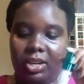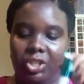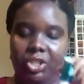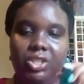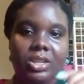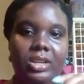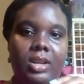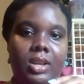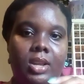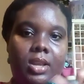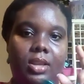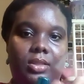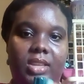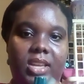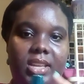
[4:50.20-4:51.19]
that is
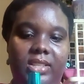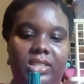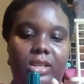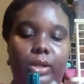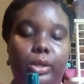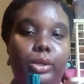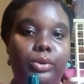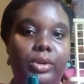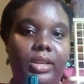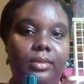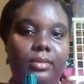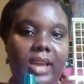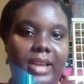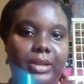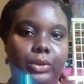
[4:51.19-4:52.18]
included. I used like a
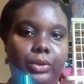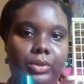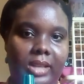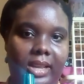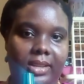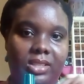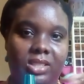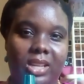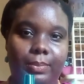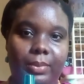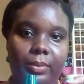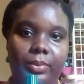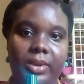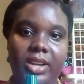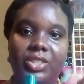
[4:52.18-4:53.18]
separate brush and I
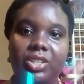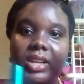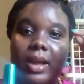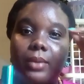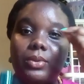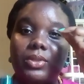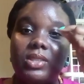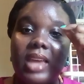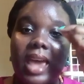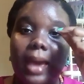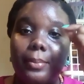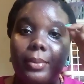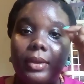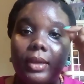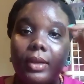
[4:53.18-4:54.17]
was tapping it on
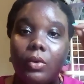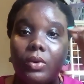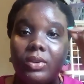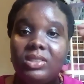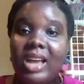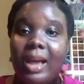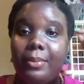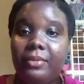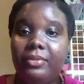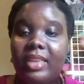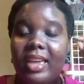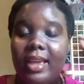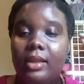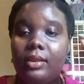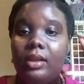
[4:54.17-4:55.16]
top of that
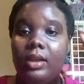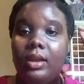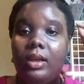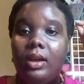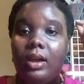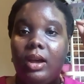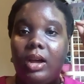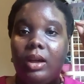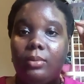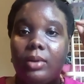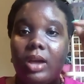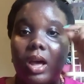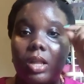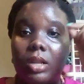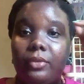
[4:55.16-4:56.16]
Color Fix
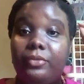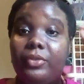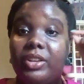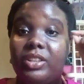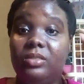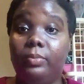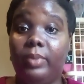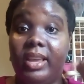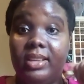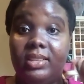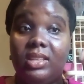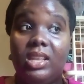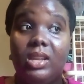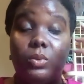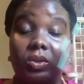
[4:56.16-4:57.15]
base, and it was
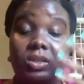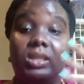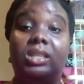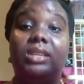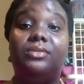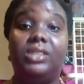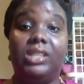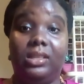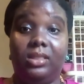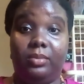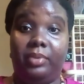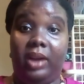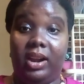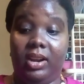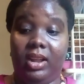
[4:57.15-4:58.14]
lifting the product up.
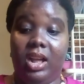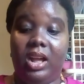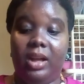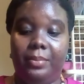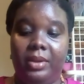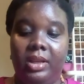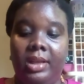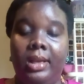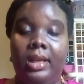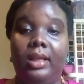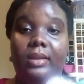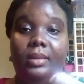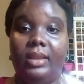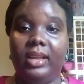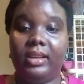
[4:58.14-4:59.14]

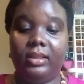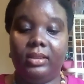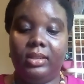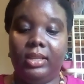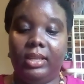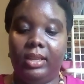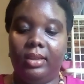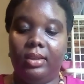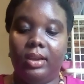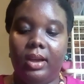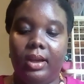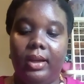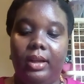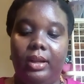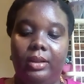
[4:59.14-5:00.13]
Luckily,
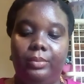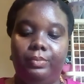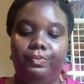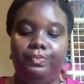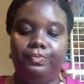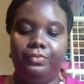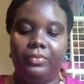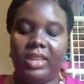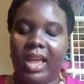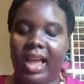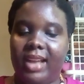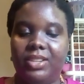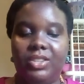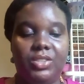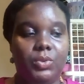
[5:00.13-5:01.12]
I just was
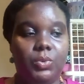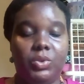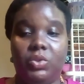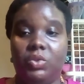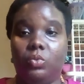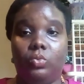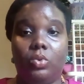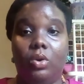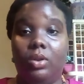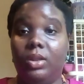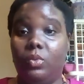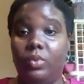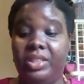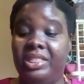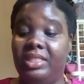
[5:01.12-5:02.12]
rolling with it
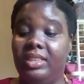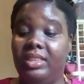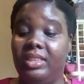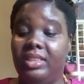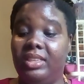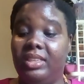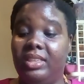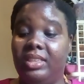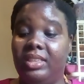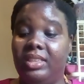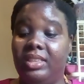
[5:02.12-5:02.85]
and ended up